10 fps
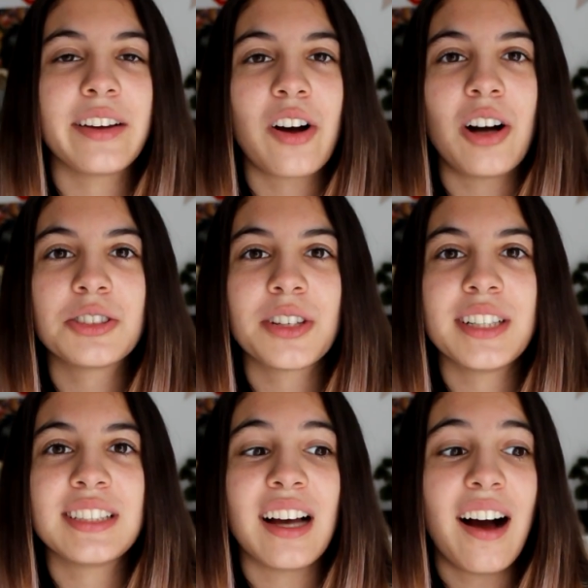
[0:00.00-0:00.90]
And
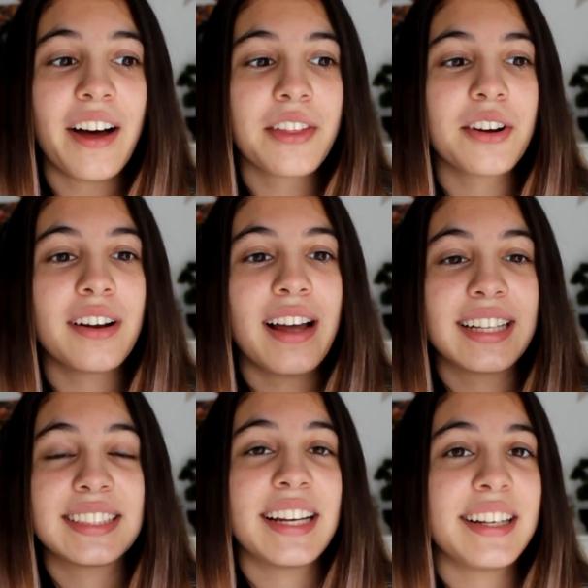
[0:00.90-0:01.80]
contrary to other
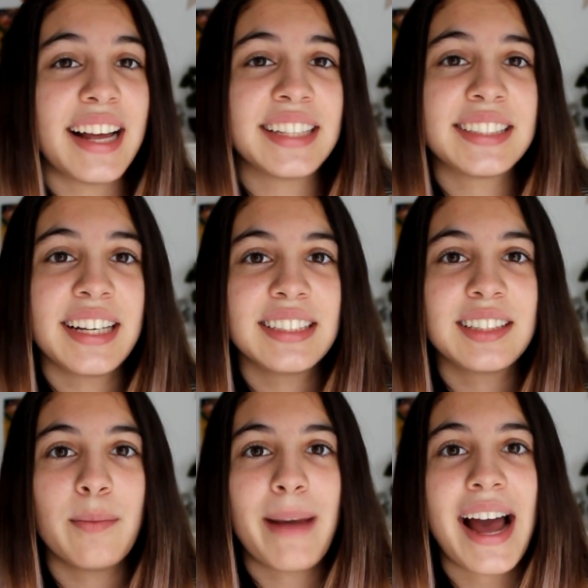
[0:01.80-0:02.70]
extended essays,
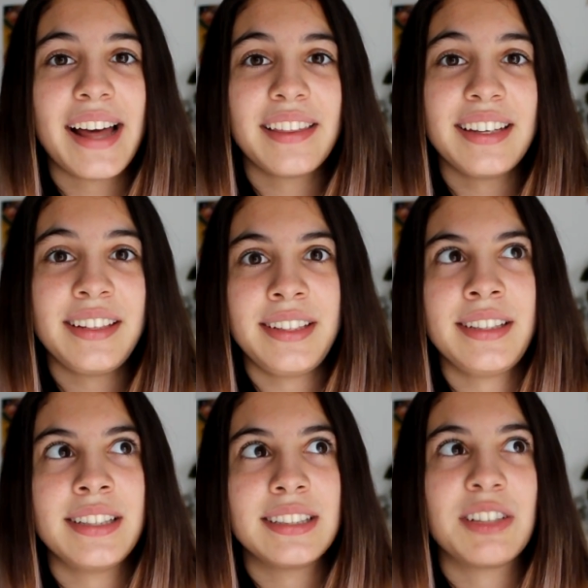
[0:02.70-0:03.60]
the math
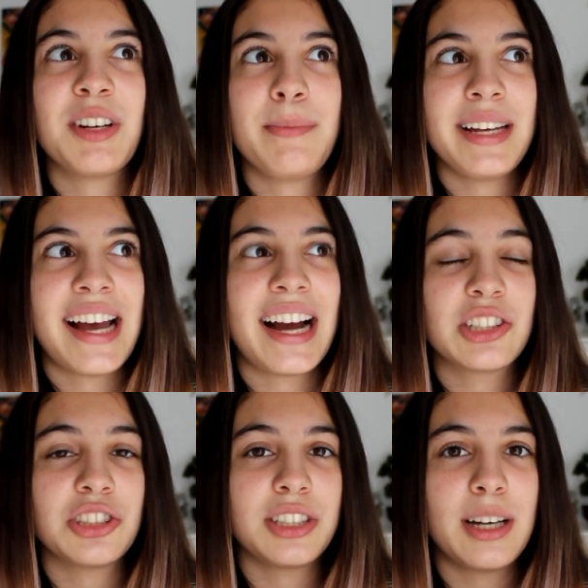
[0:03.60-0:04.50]
EE is going to be
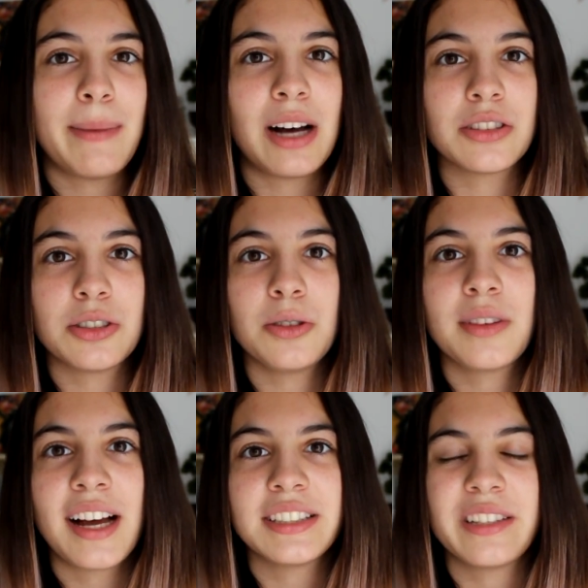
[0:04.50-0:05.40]
actually about
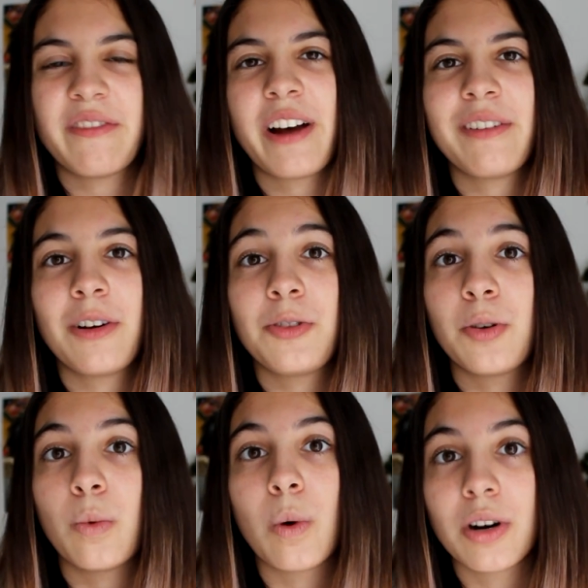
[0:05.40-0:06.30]

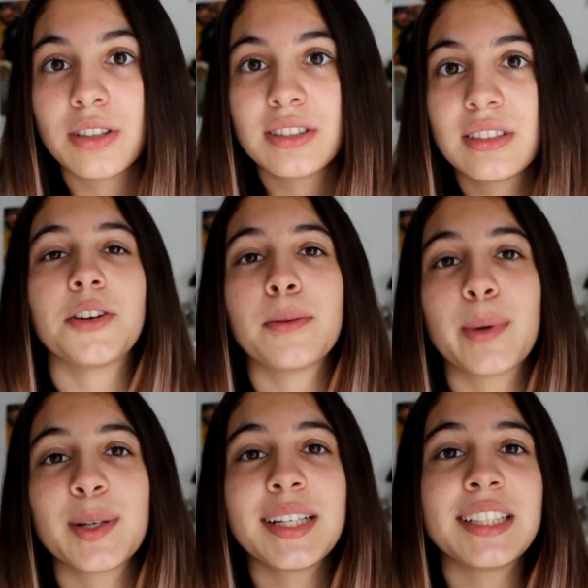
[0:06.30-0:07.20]
2,500 words. Your
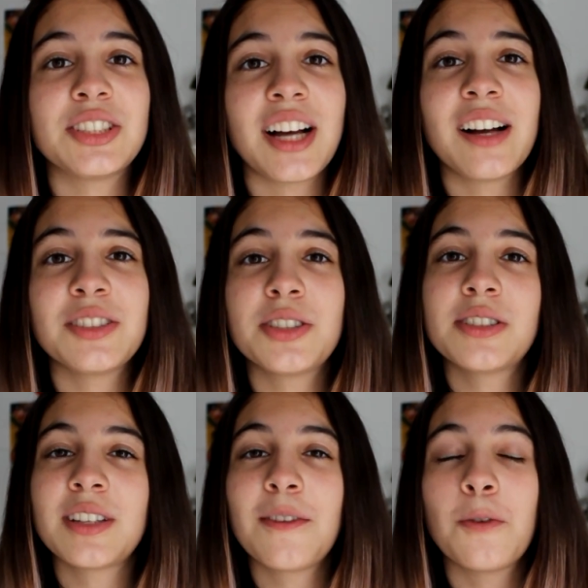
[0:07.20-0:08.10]
ability to challenge
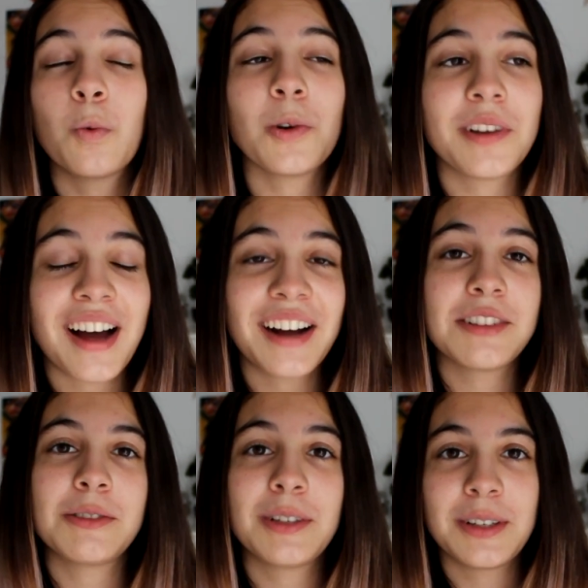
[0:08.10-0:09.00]
yourself will not
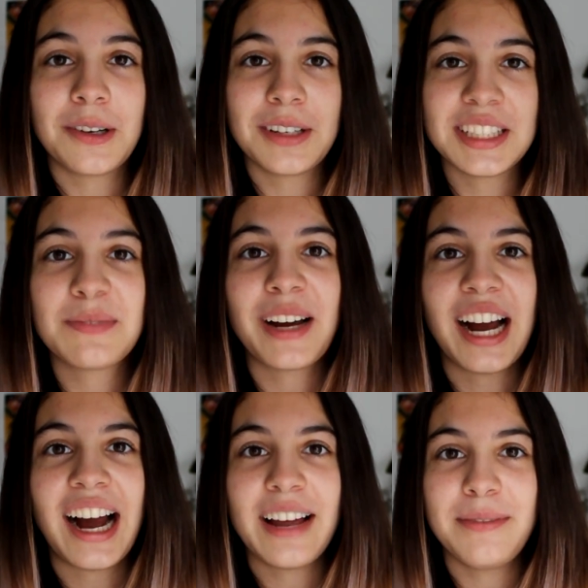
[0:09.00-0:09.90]
go unnoticed by
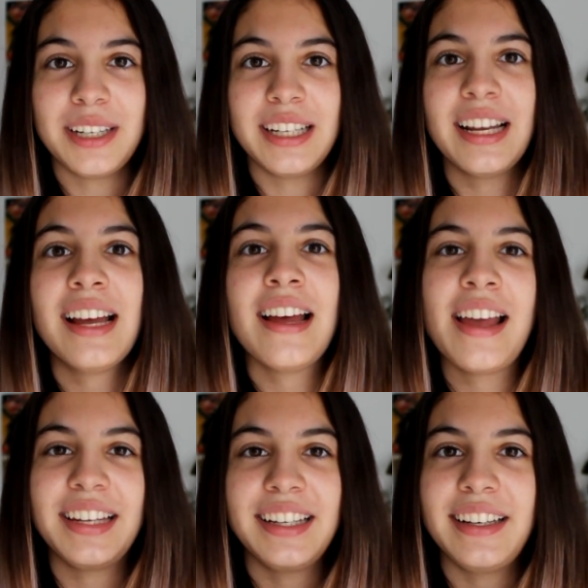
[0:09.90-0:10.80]
IB
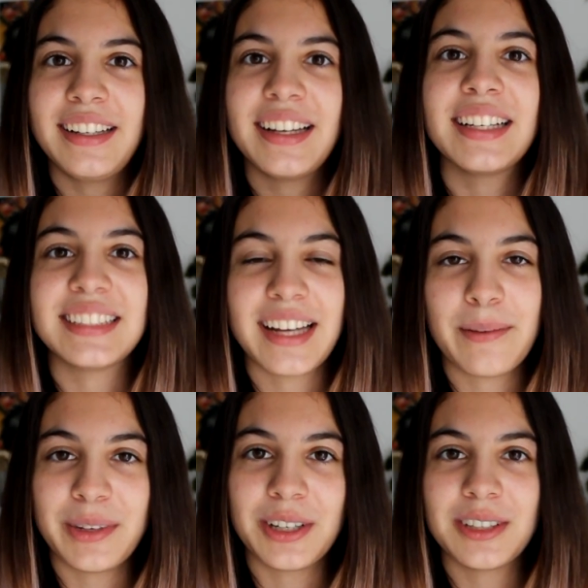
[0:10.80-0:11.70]
EE
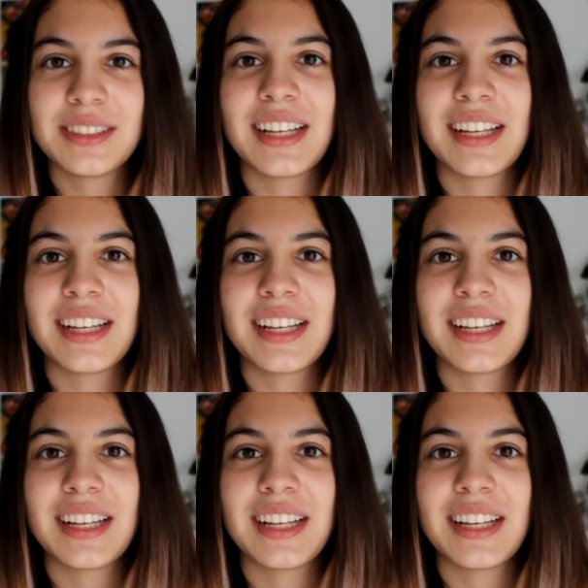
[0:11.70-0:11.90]
examiners.